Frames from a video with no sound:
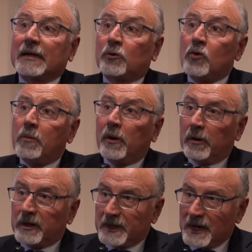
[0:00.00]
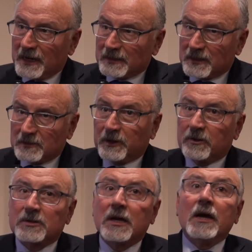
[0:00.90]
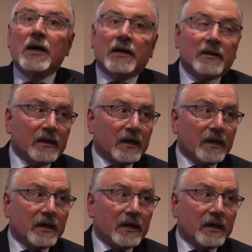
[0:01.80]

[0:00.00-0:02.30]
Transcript: cupulolithiasis, because in the